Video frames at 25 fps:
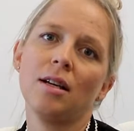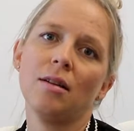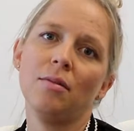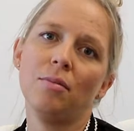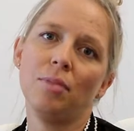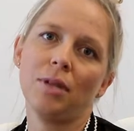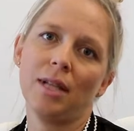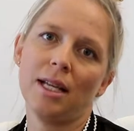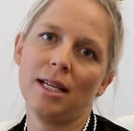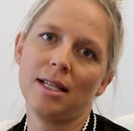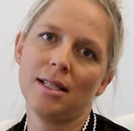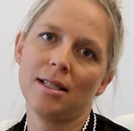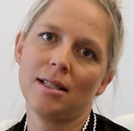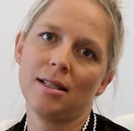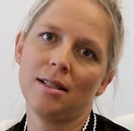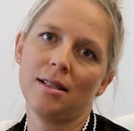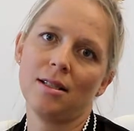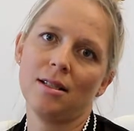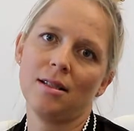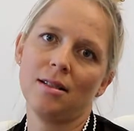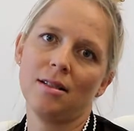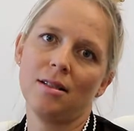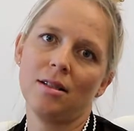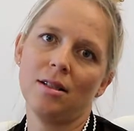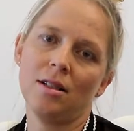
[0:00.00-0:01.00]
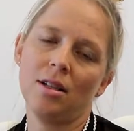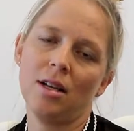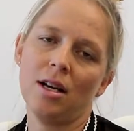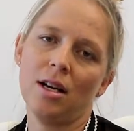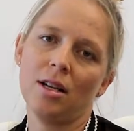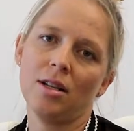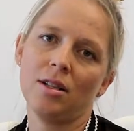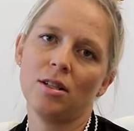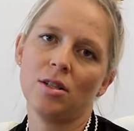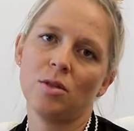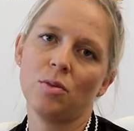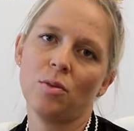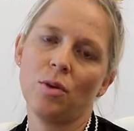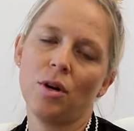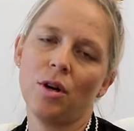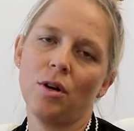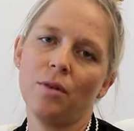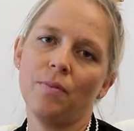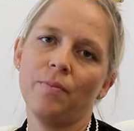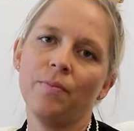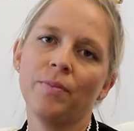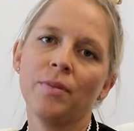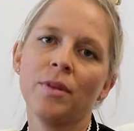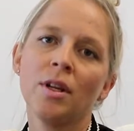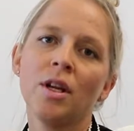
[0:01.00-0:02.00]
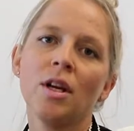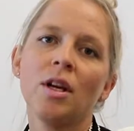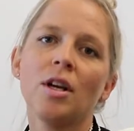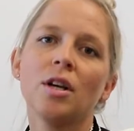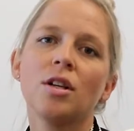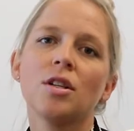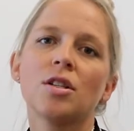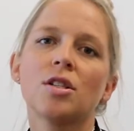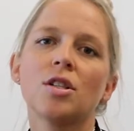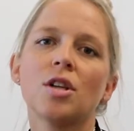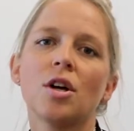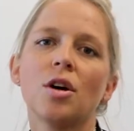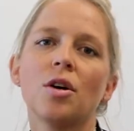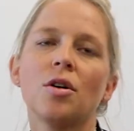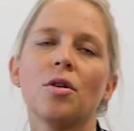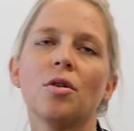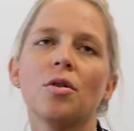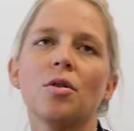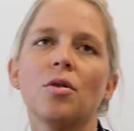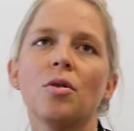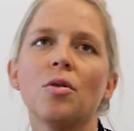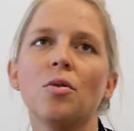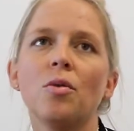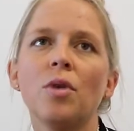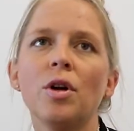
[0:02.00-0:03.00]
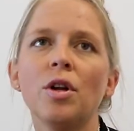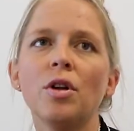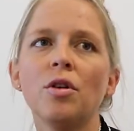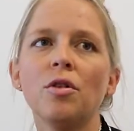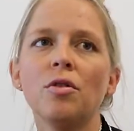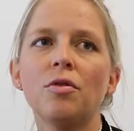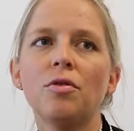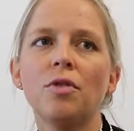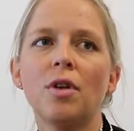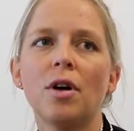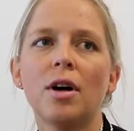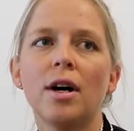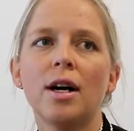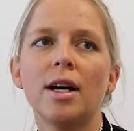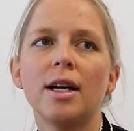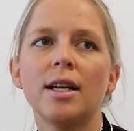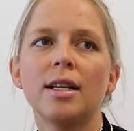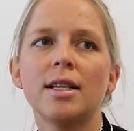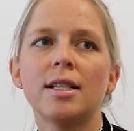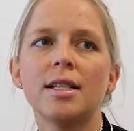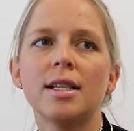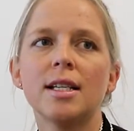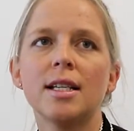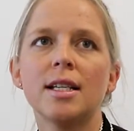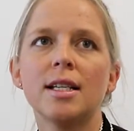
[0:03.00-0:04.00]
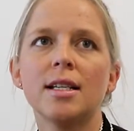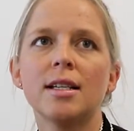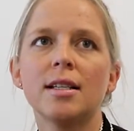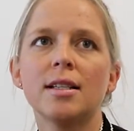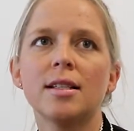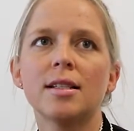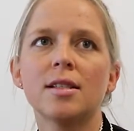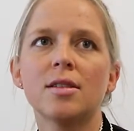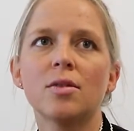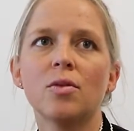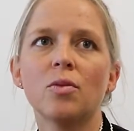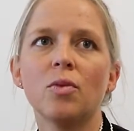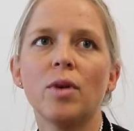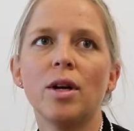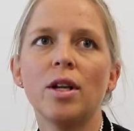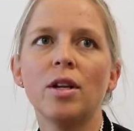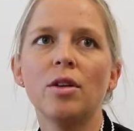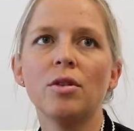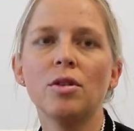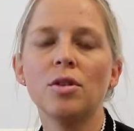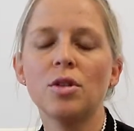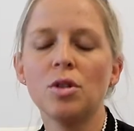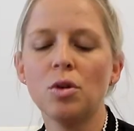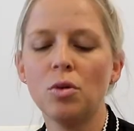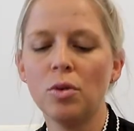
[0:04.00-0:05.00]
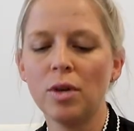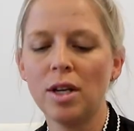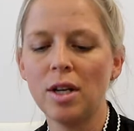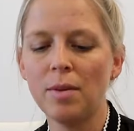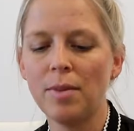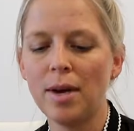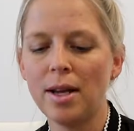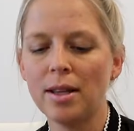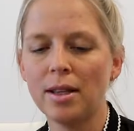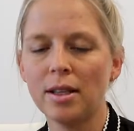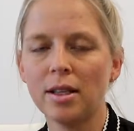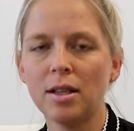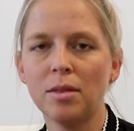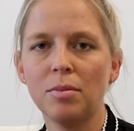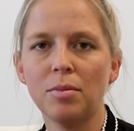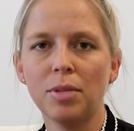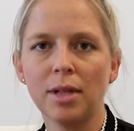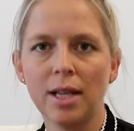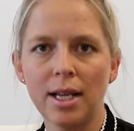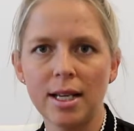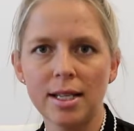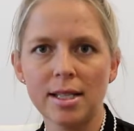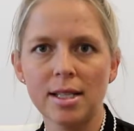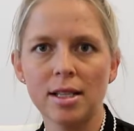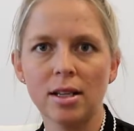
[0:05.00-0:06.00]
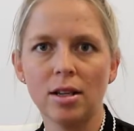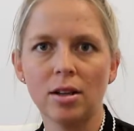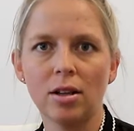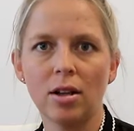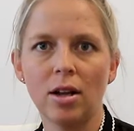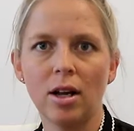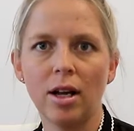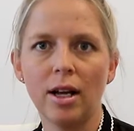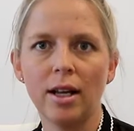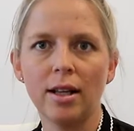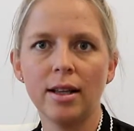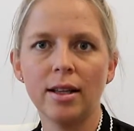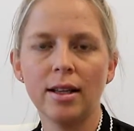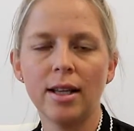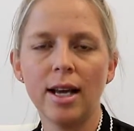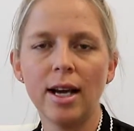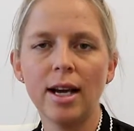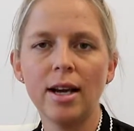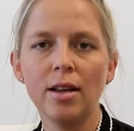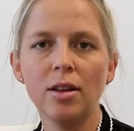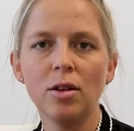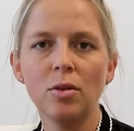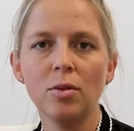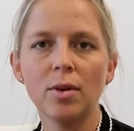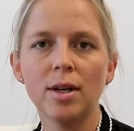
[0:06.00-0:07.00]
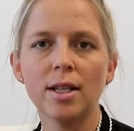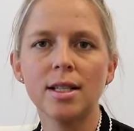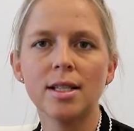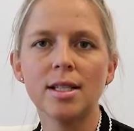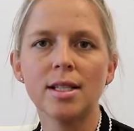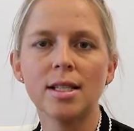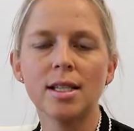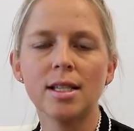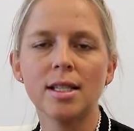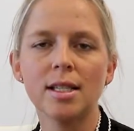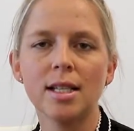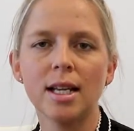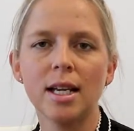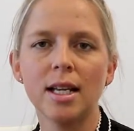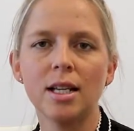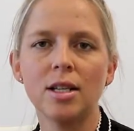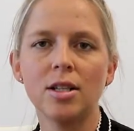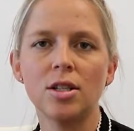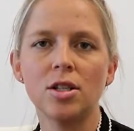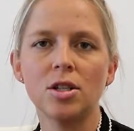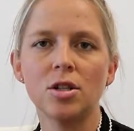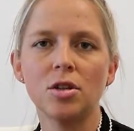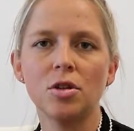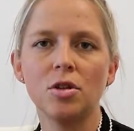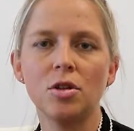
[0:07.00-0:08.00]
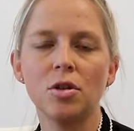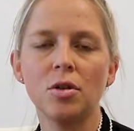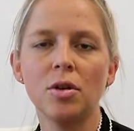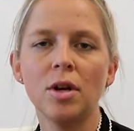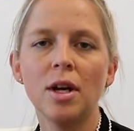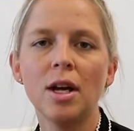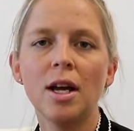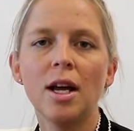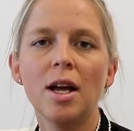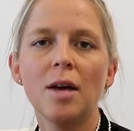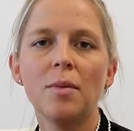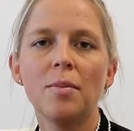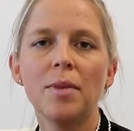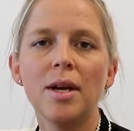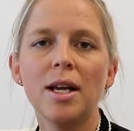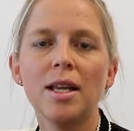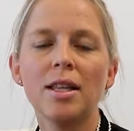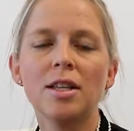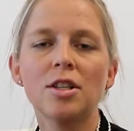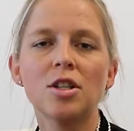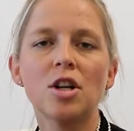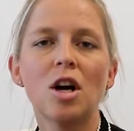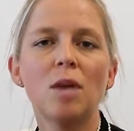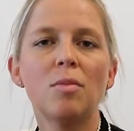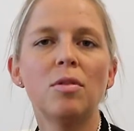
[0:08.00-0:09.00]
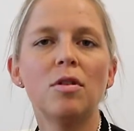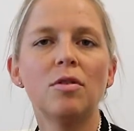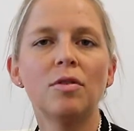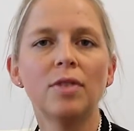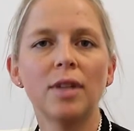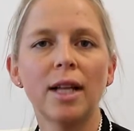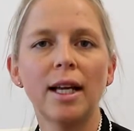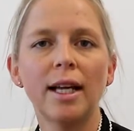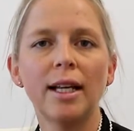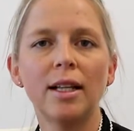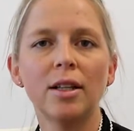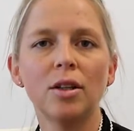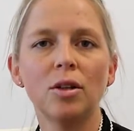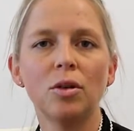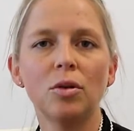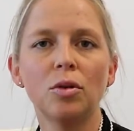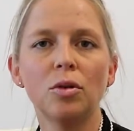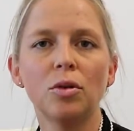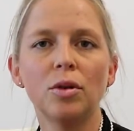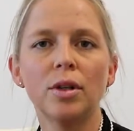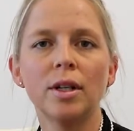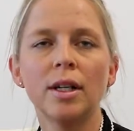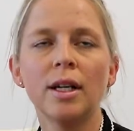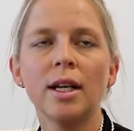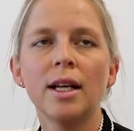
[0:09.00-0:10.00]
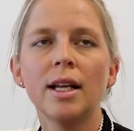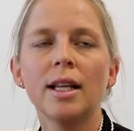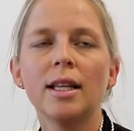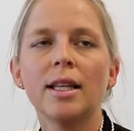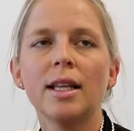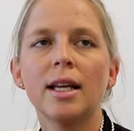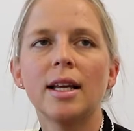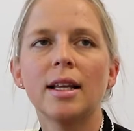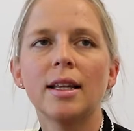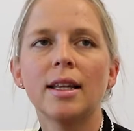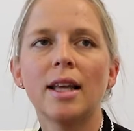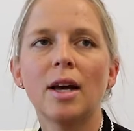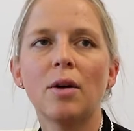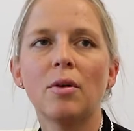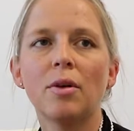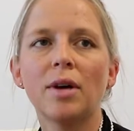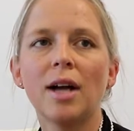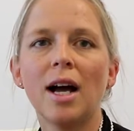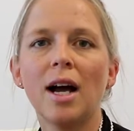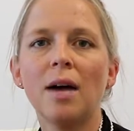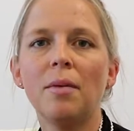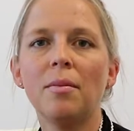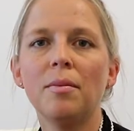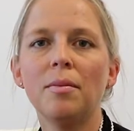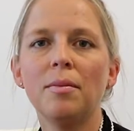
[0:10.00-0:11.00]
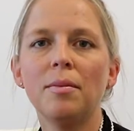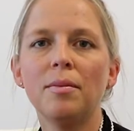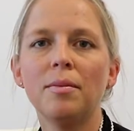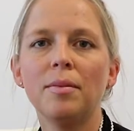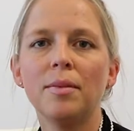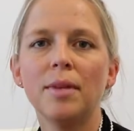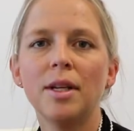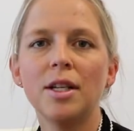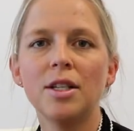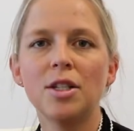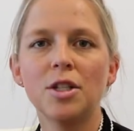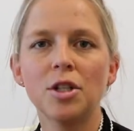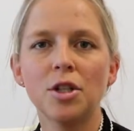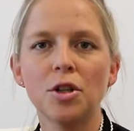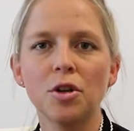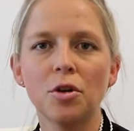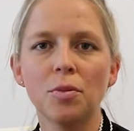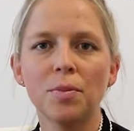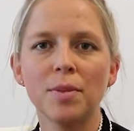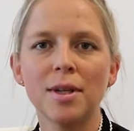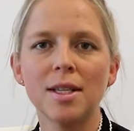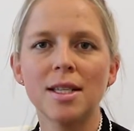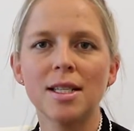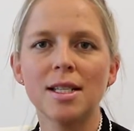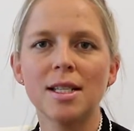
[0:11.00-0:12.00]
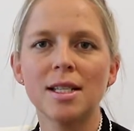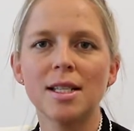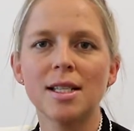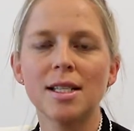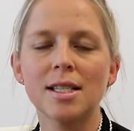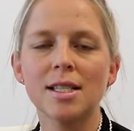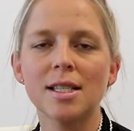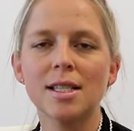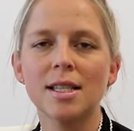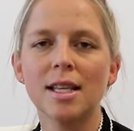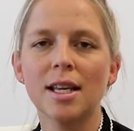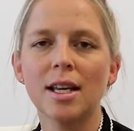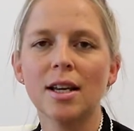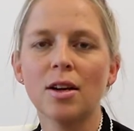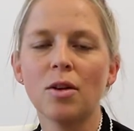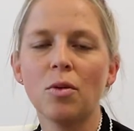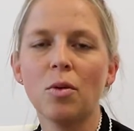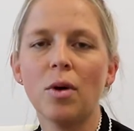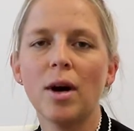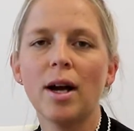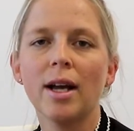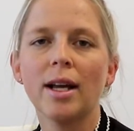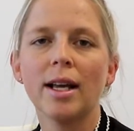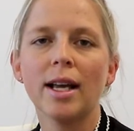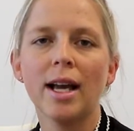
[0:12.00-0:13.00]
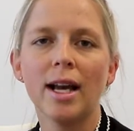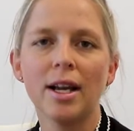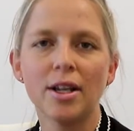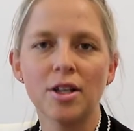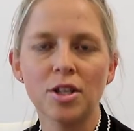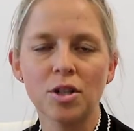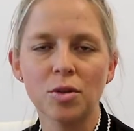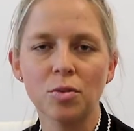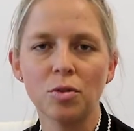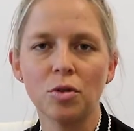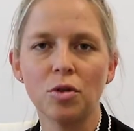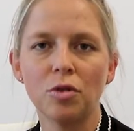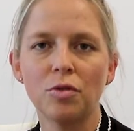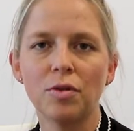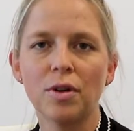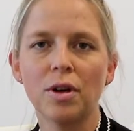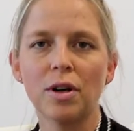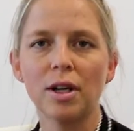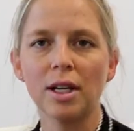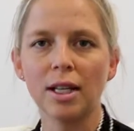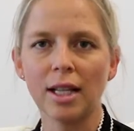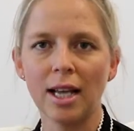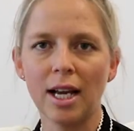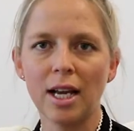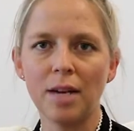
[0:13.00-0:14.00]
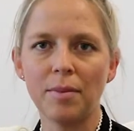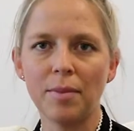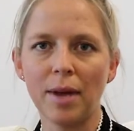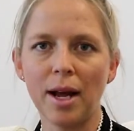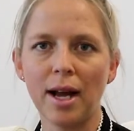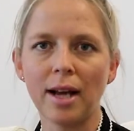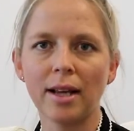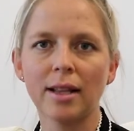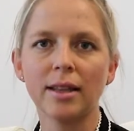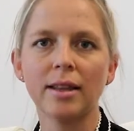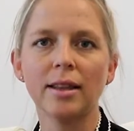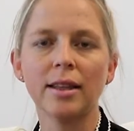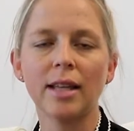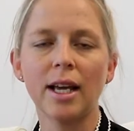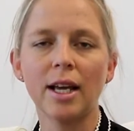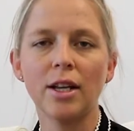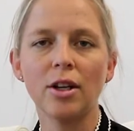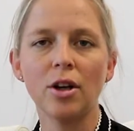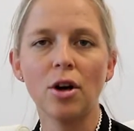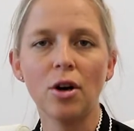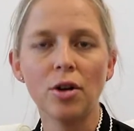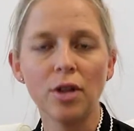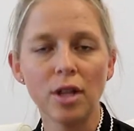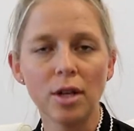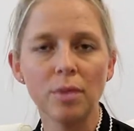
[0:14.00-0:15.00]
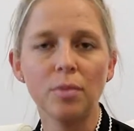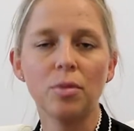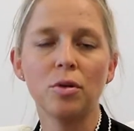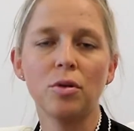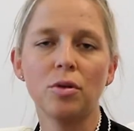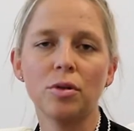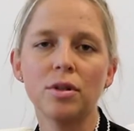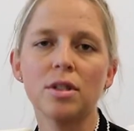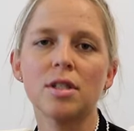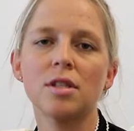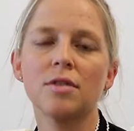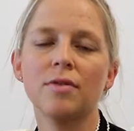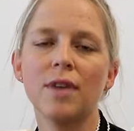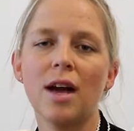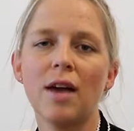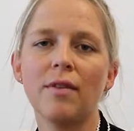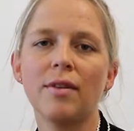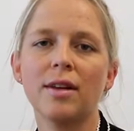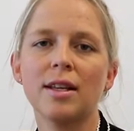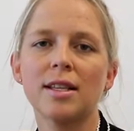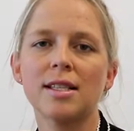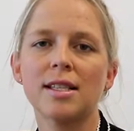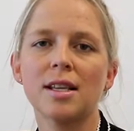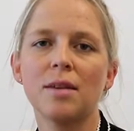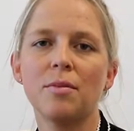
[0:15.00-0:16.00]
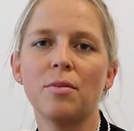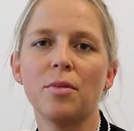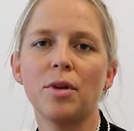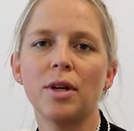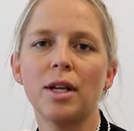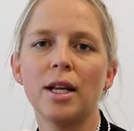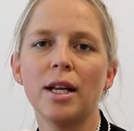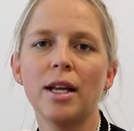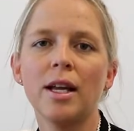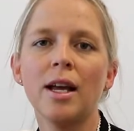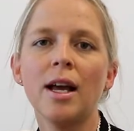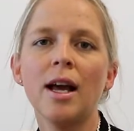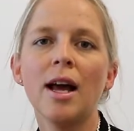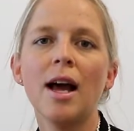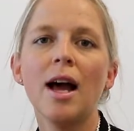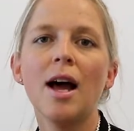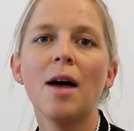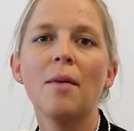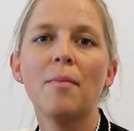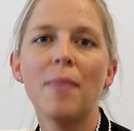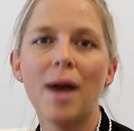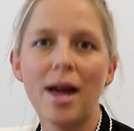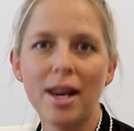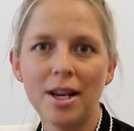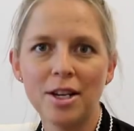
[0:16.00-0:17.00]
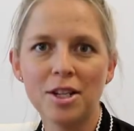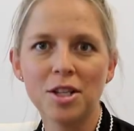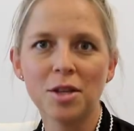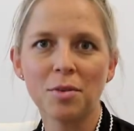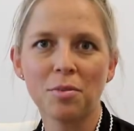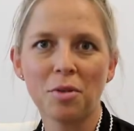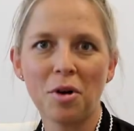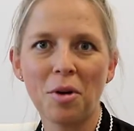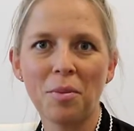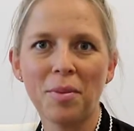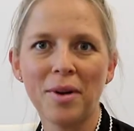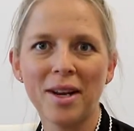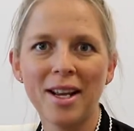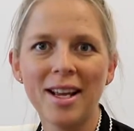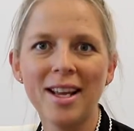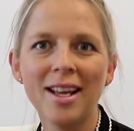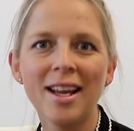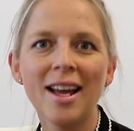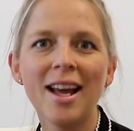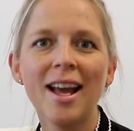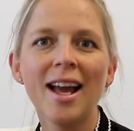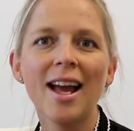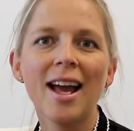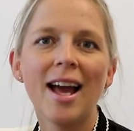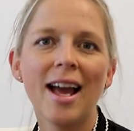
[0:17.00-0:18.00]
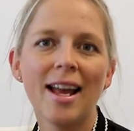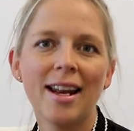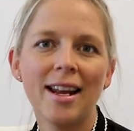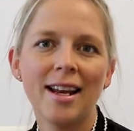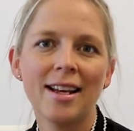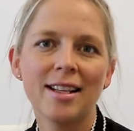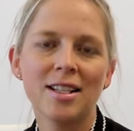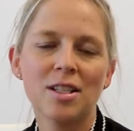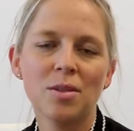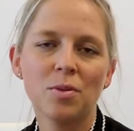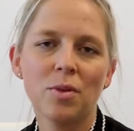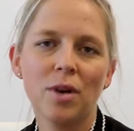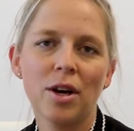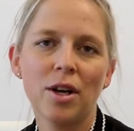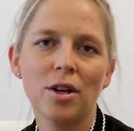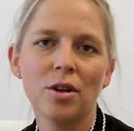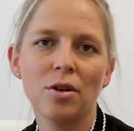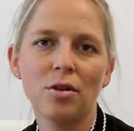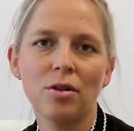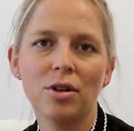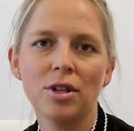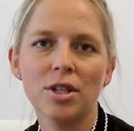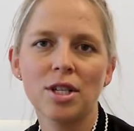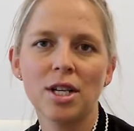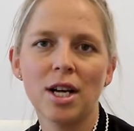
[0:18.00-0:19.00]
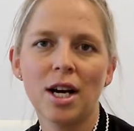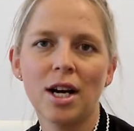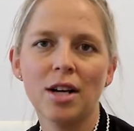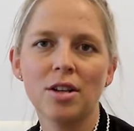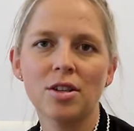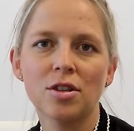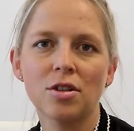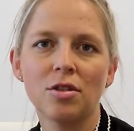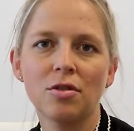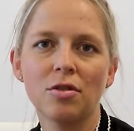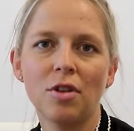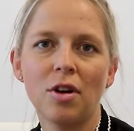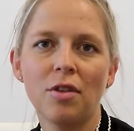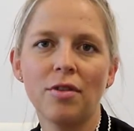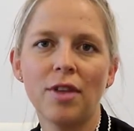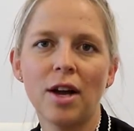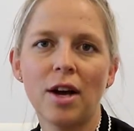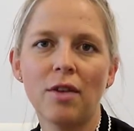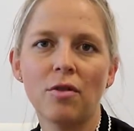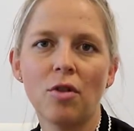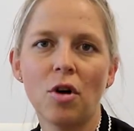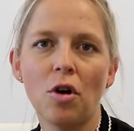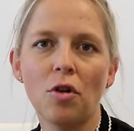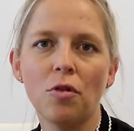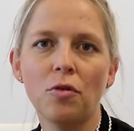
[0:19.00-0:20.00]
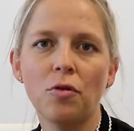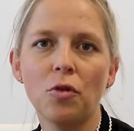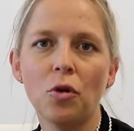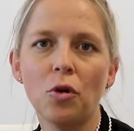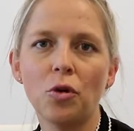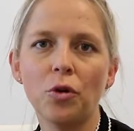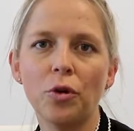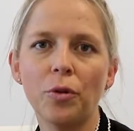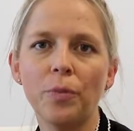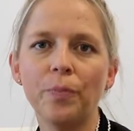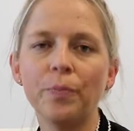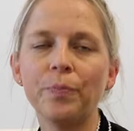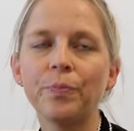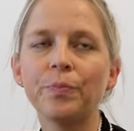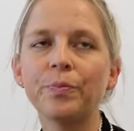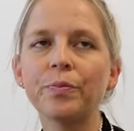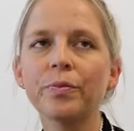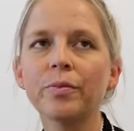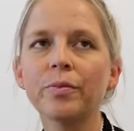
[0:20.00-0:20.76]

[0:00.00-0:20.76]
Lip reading: complacent client as well. So what you'll find is when you're talking about the complacent client, they are the ones that tend to be the type of landlord that they will come into your business, they're quite casual, very laid back, they know the importance of having somebody manage the property and hence why you're in charge of that role for them.